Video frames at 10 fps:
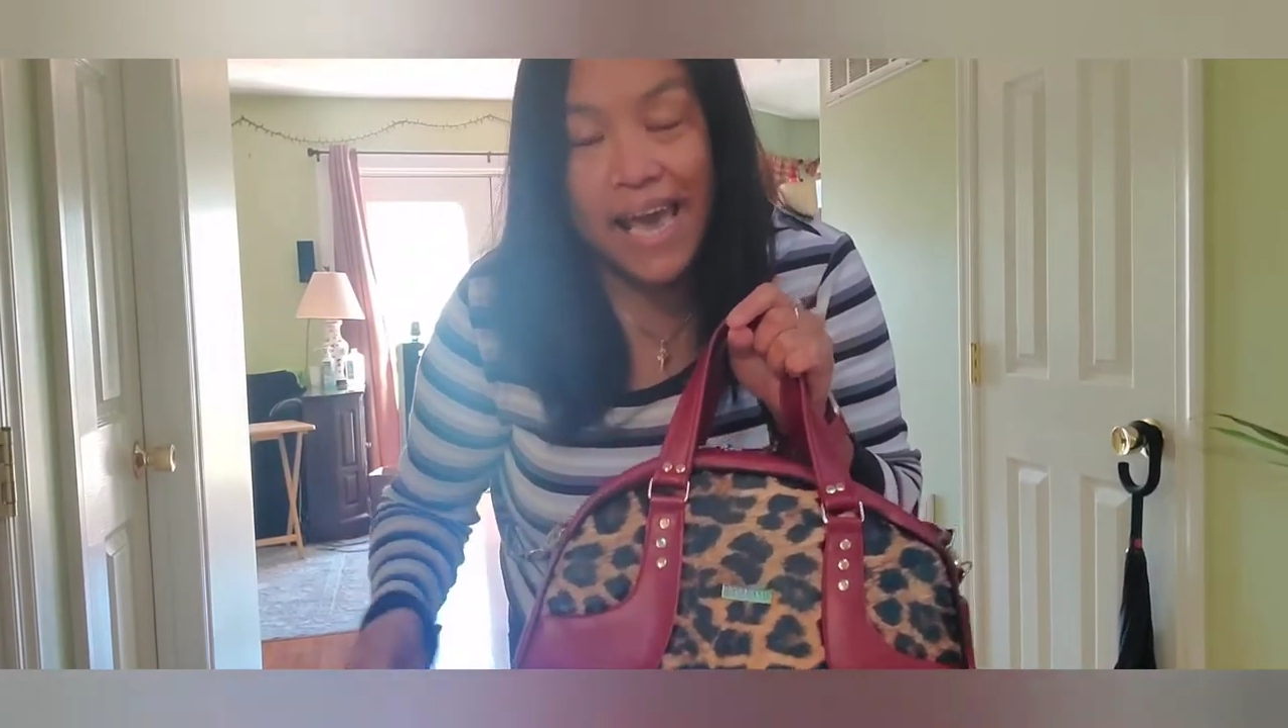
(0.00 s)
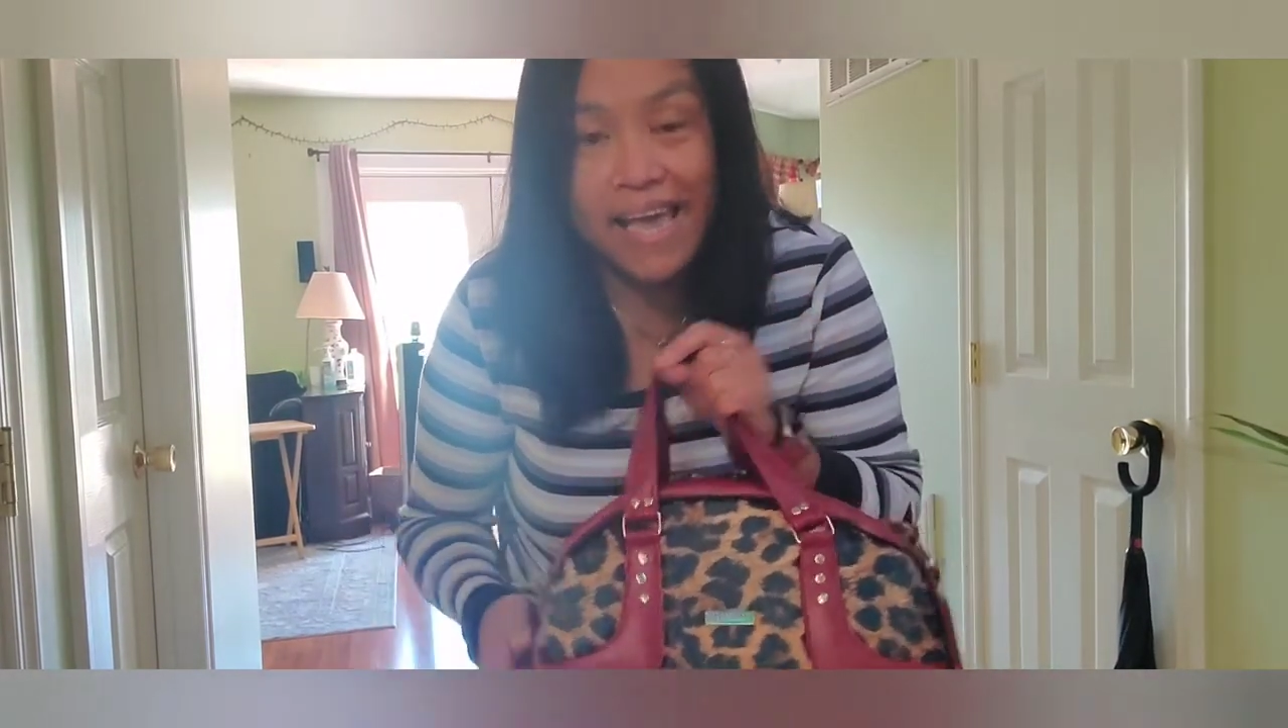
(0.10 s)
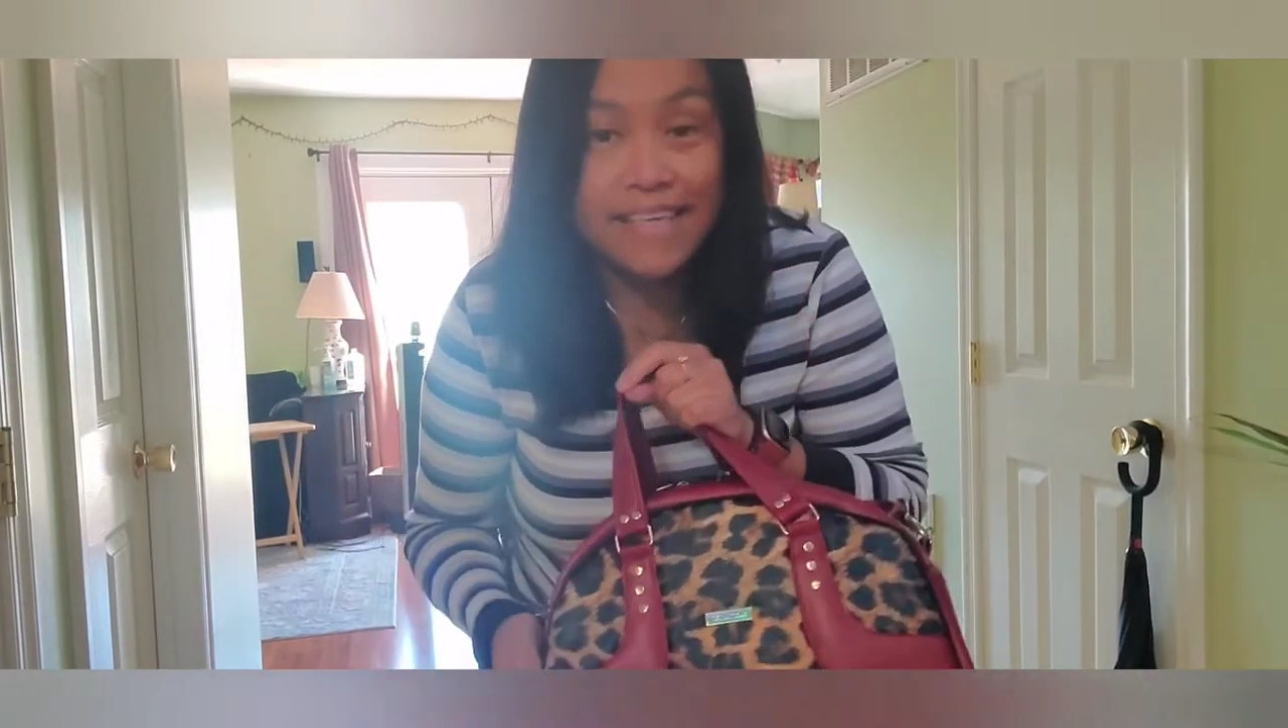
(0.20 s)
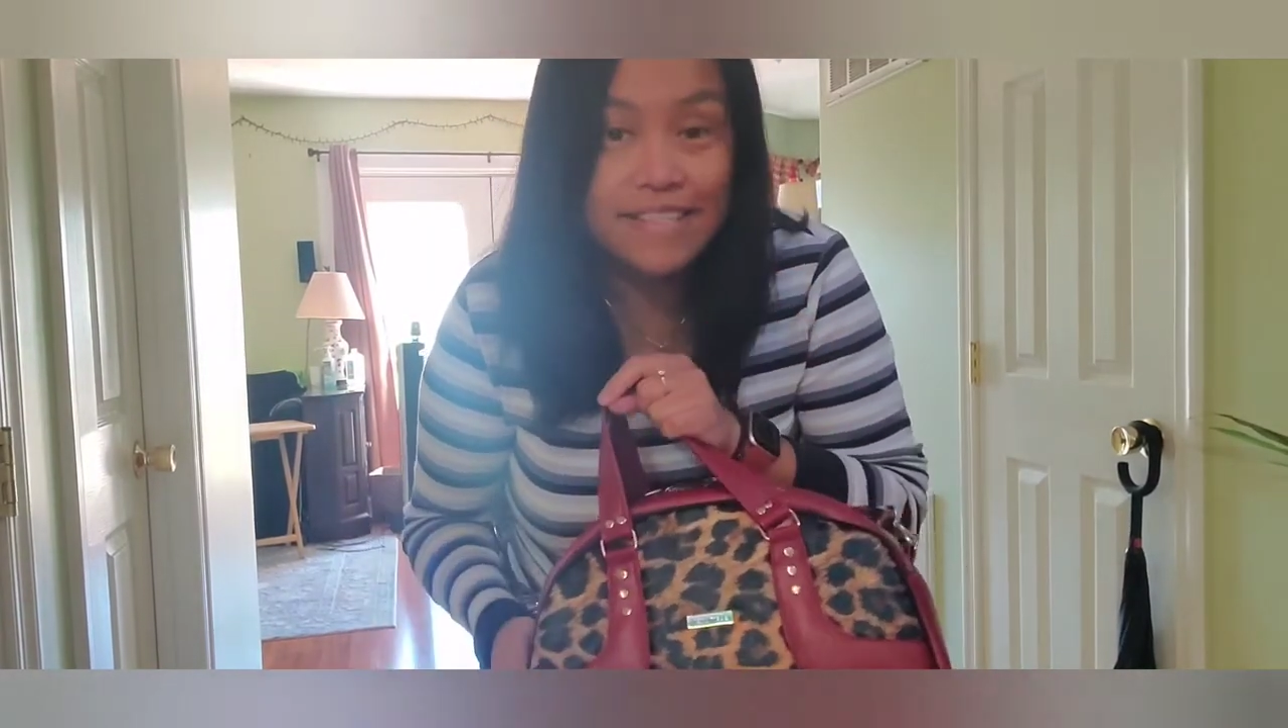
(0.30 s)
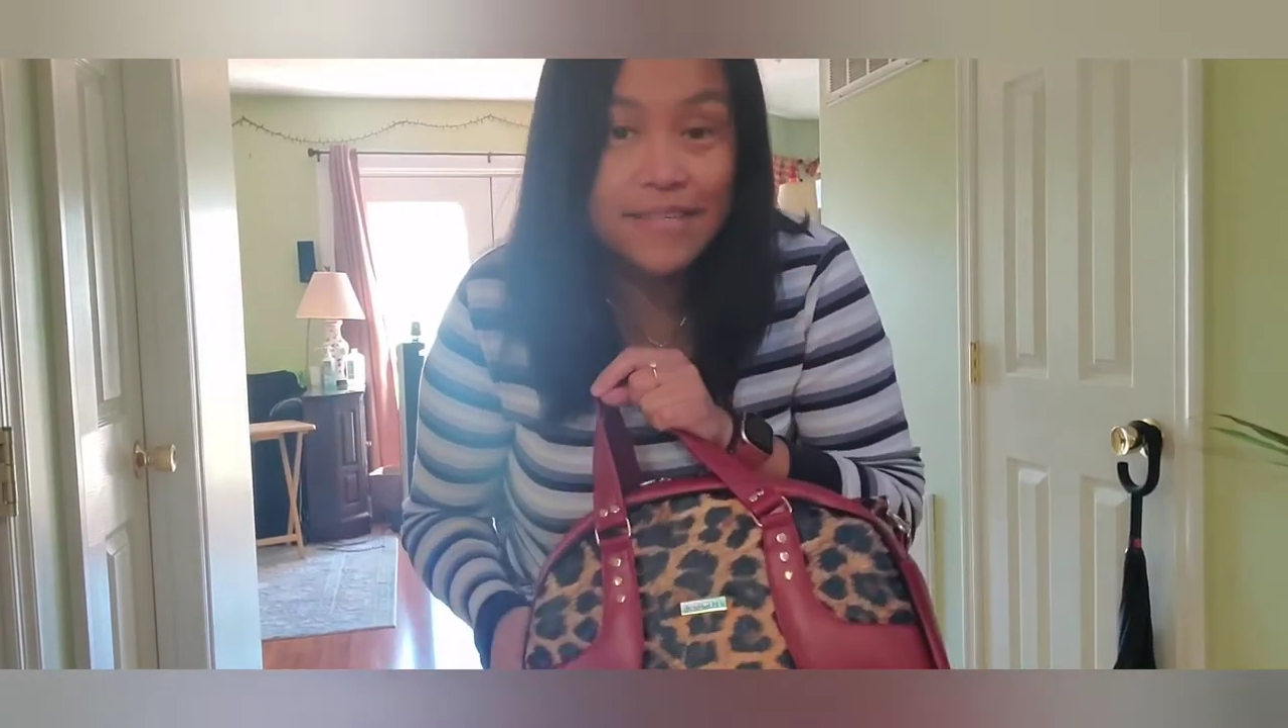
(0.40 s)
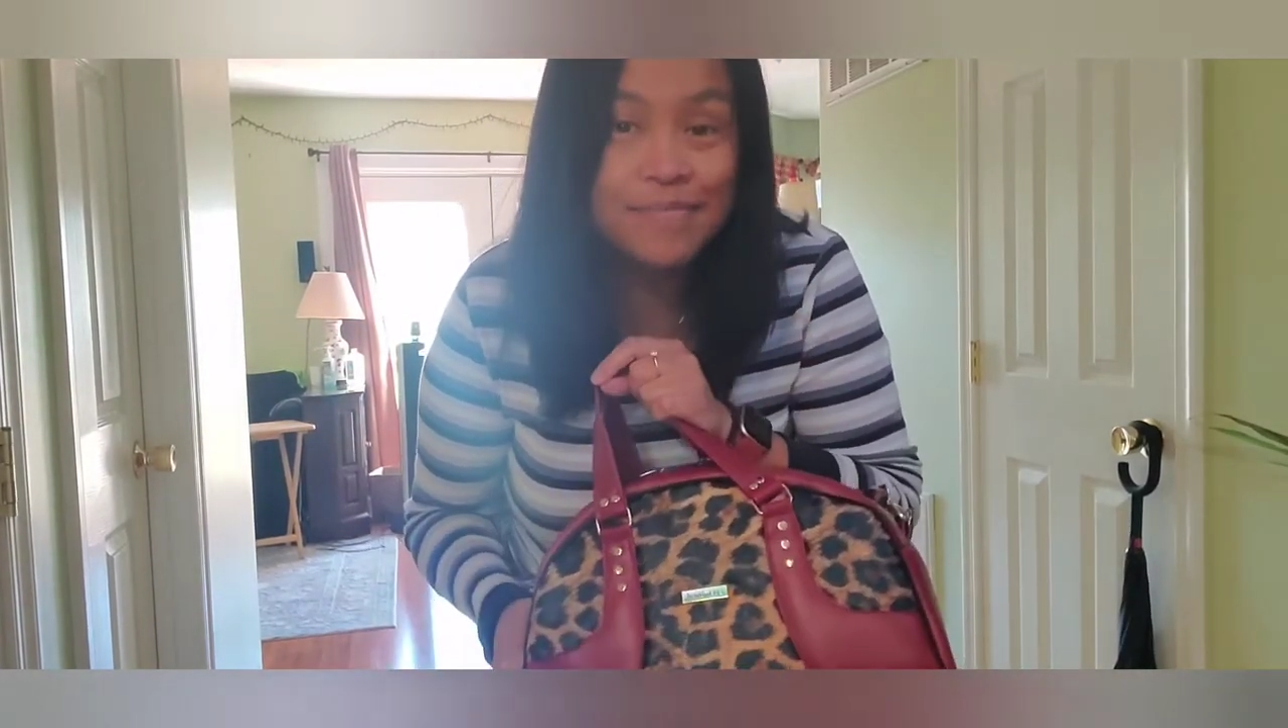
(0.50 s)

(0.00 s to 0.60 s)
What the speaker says: And